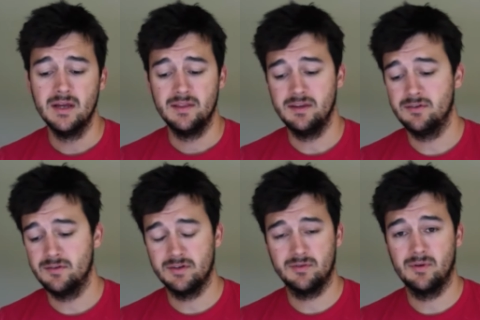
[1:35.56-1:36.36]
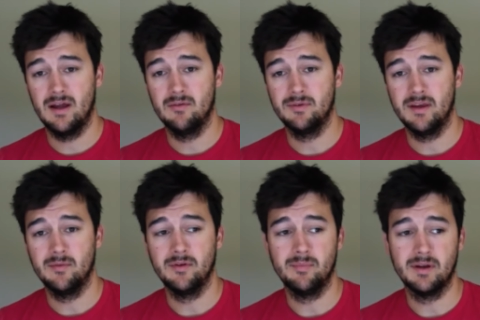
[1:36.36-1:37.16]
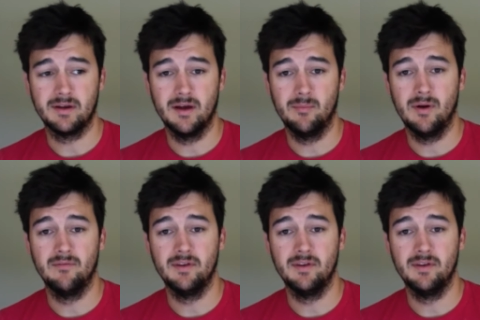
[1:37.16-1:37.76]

These are just what I was able to pick up while